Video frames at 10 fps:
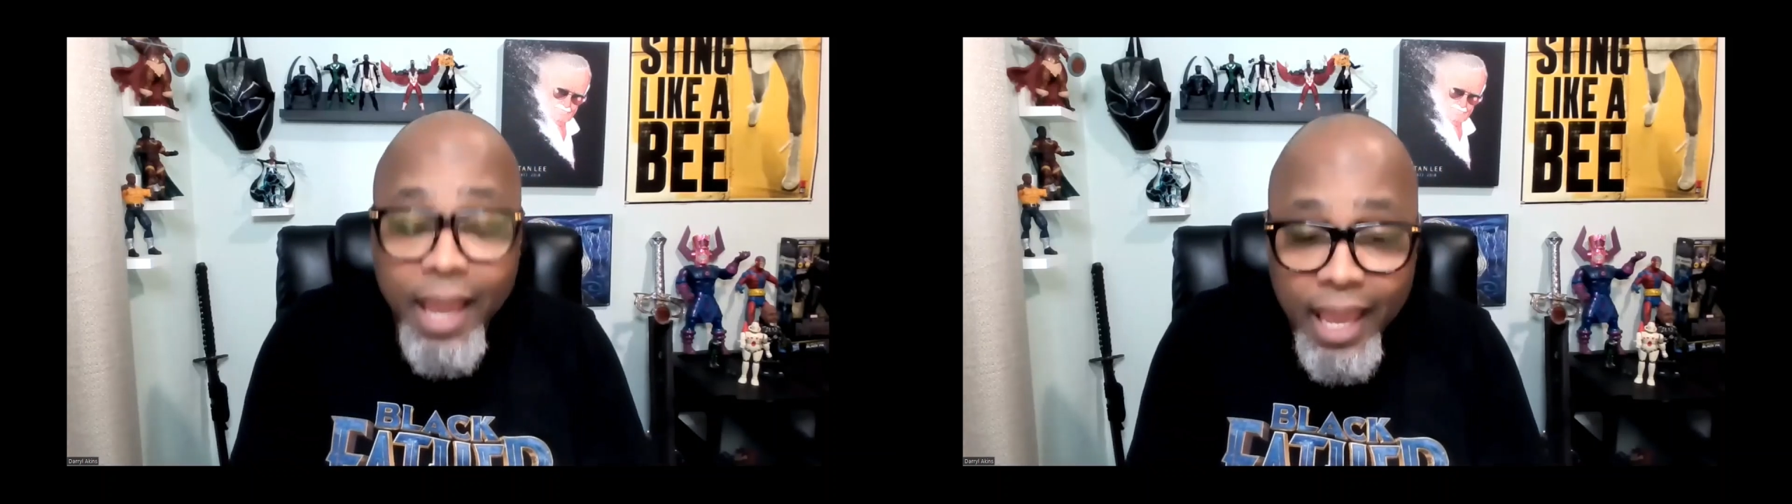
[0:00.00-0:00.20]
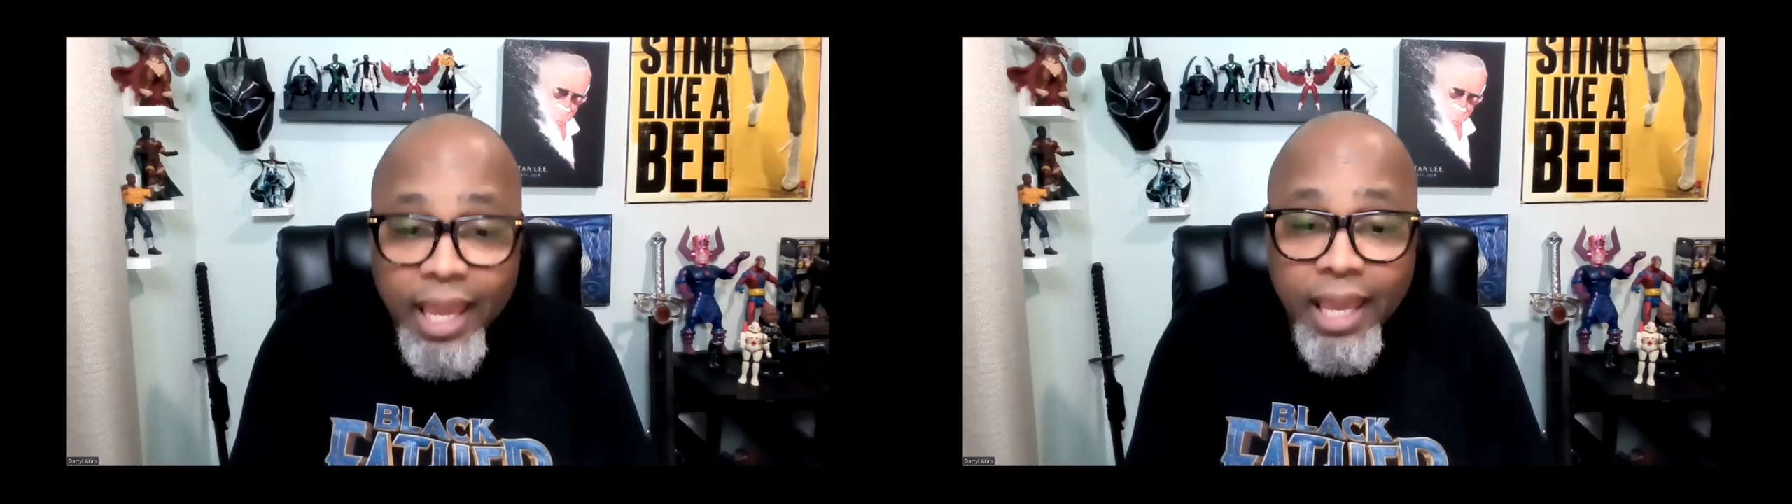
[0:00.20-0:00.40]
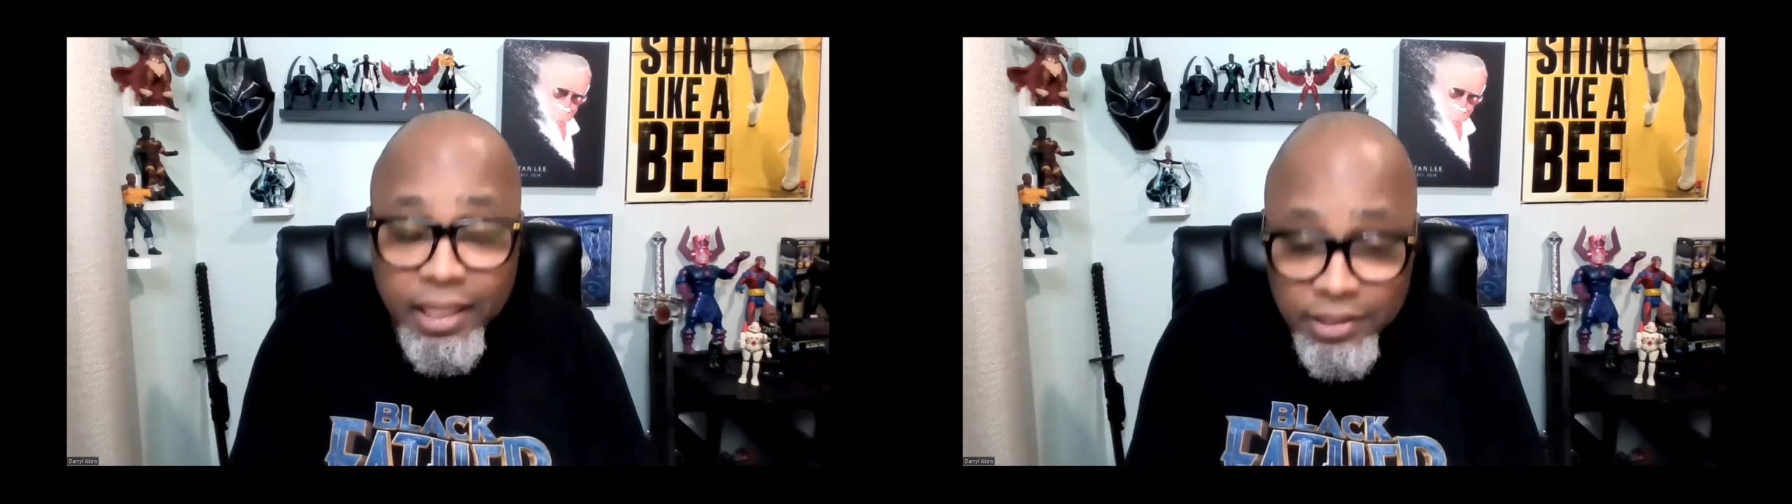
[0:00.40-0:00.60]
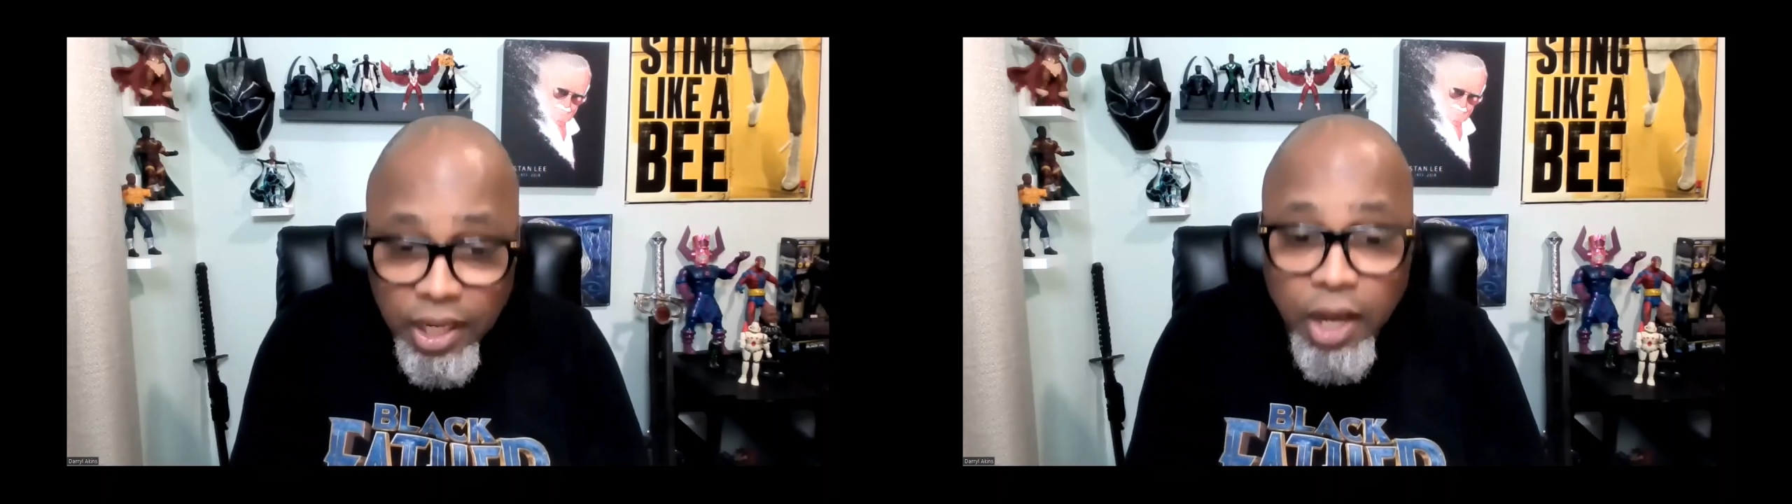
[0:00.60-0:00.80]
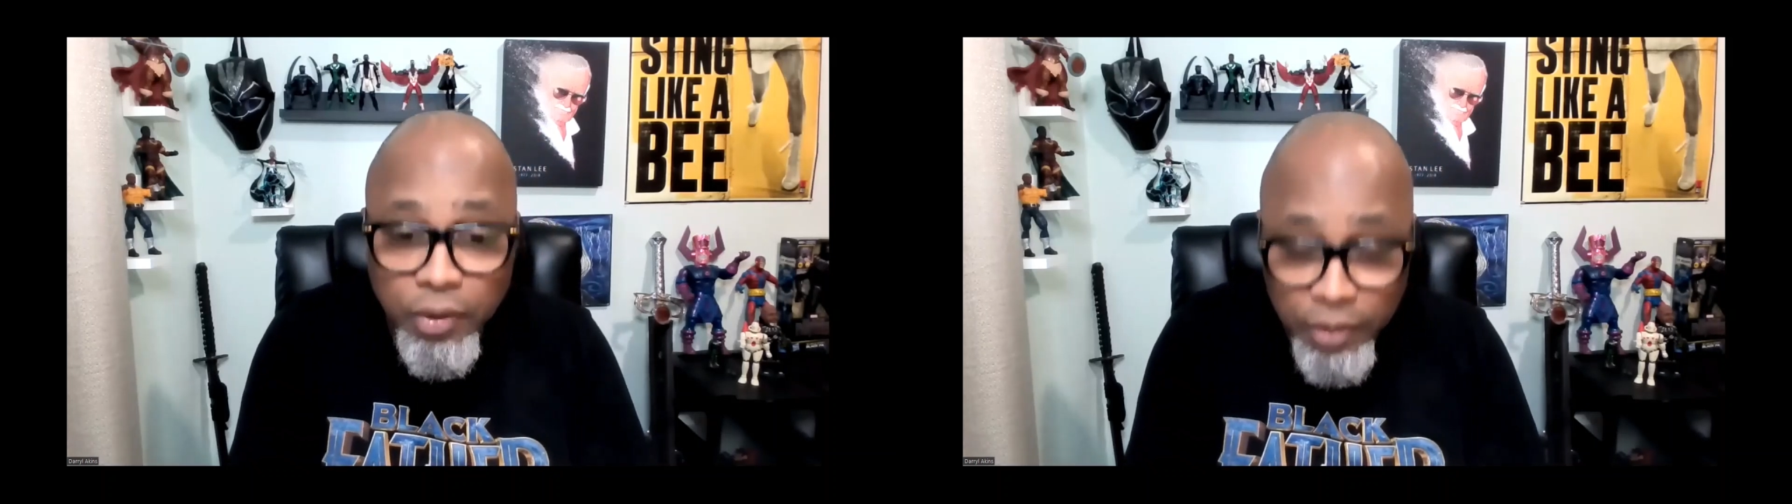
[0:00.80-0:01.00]

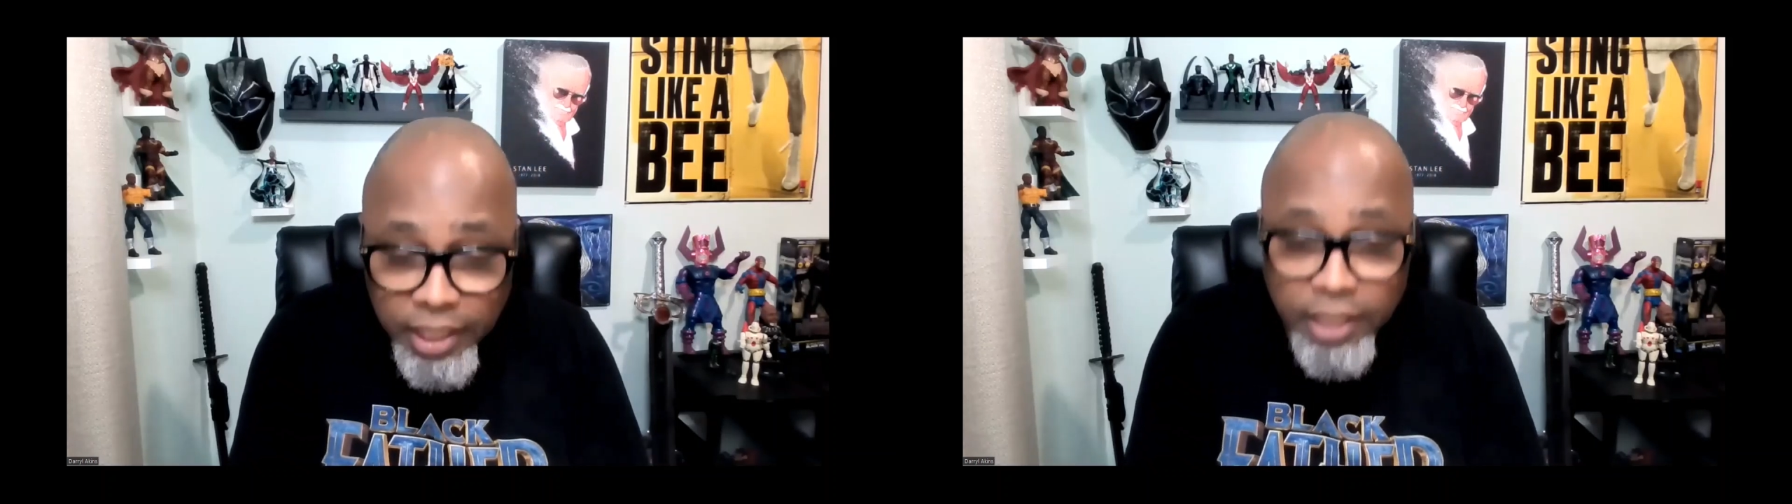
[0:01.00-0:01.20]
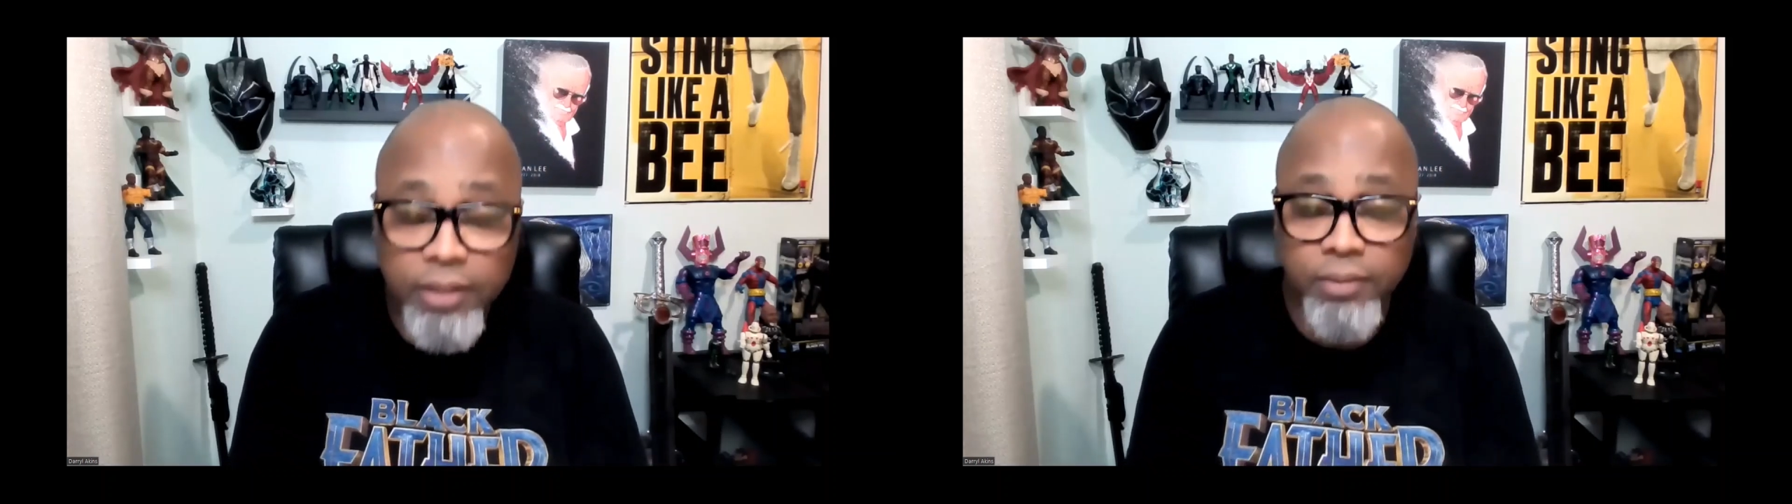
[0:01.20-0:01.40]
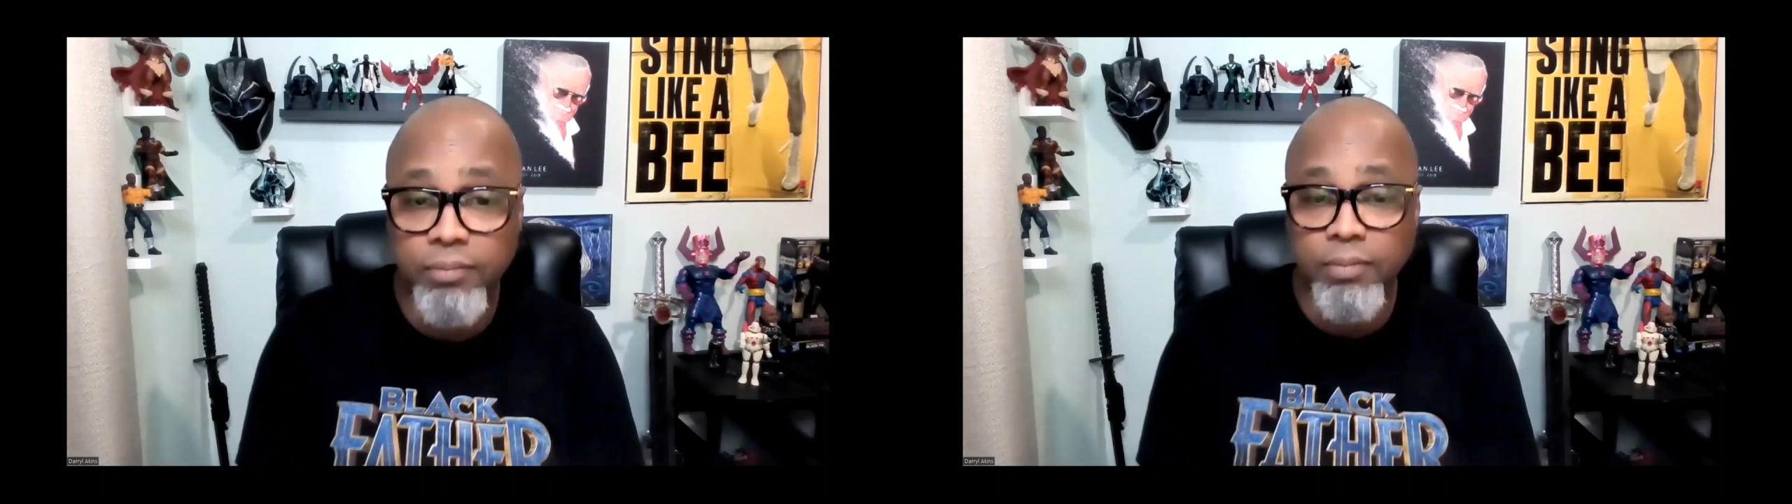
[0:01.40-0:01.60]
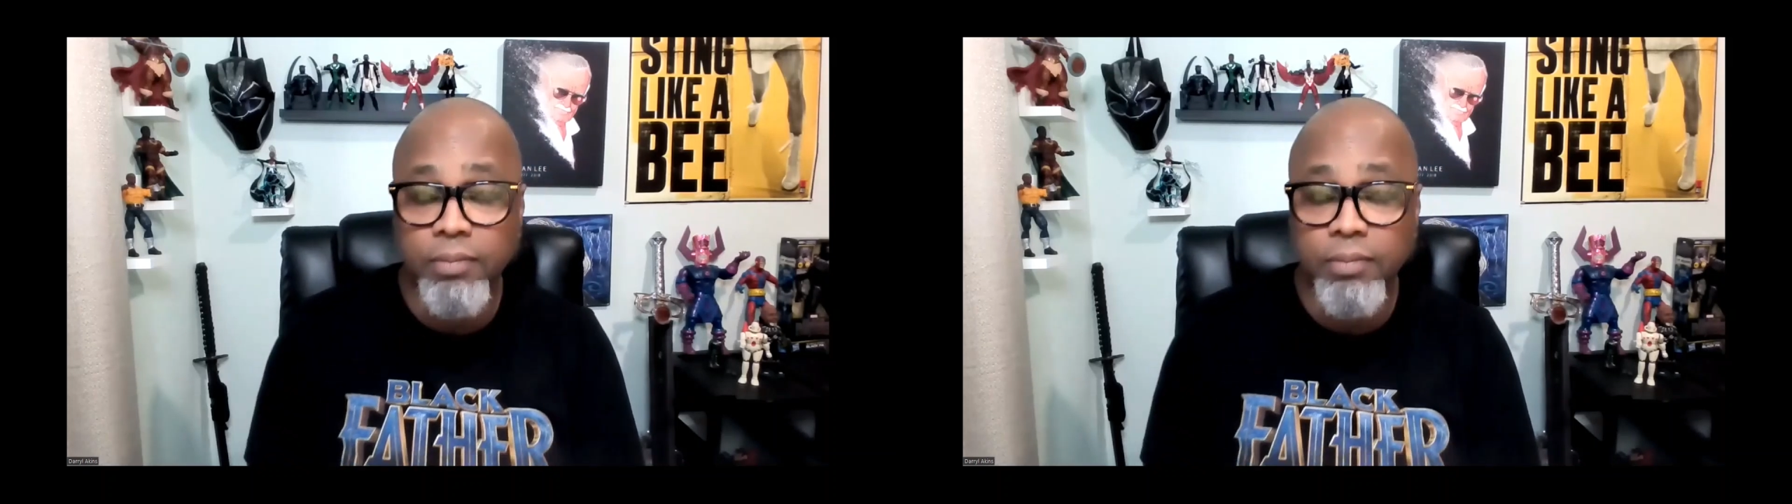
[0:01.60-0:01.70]
hands on him.